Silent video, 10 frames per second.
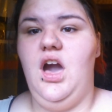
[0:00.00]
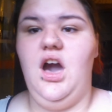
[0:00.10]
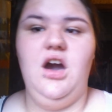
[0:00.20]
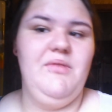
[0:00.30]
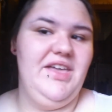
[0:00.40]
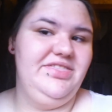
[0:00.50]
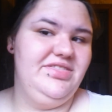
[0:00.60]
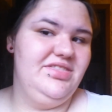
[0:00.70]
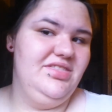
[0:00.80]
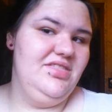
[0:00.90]

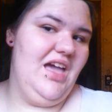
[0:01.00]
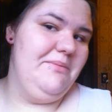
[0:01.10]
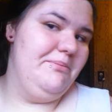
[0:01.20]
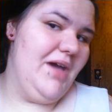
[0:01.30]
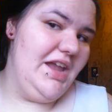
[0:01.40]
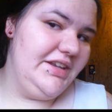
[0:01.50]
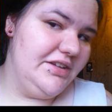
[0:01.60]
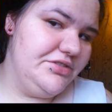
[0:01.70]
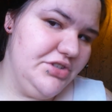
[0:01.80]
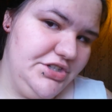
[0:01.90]
I might
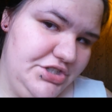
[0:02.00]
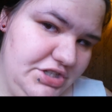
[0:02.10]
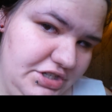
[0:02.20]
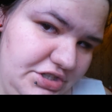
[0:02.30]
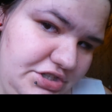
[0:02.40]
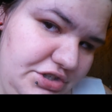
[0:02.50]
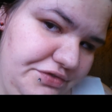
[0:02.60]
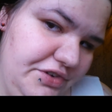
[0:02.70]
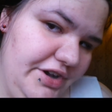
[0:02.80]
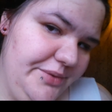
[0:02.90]
have stretched it too
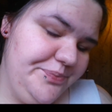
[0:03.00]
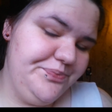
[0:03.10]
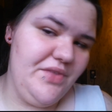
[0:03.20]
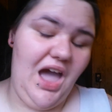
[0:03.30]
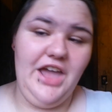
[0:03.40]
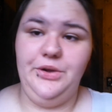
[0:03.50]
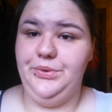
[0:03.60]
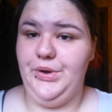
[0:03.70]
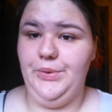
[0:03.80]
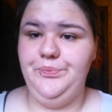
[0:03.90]
far. I don't
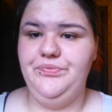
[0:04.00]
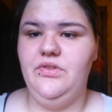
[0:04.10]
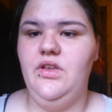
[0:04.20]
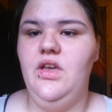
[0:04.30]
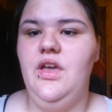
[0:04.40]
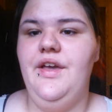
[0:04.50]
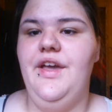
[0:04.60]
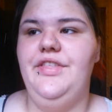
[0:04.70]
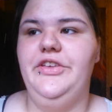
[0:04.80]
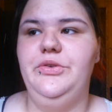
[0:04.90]
know.
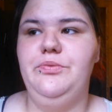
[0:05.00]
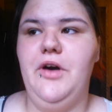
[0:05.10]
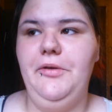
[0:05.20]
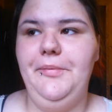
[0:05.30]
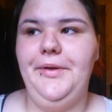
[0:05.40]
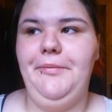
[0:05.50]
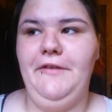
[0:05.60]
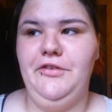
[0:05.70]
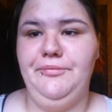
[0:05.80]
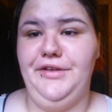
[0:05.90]
This was probably about as
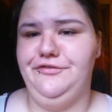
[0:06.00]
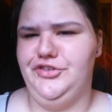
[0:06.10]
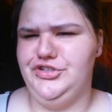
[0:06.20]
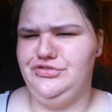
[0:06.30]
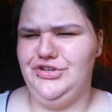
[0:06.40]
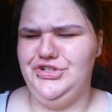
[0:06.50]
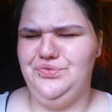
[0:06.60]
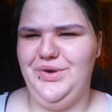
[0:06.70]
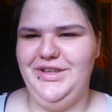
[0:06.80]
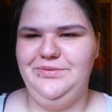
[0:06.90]
painful as my first
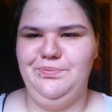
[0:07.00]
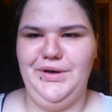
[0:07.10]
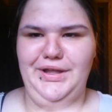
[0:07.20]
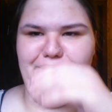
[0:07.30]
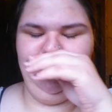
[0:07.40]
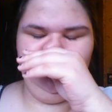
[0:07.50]
stretch was, but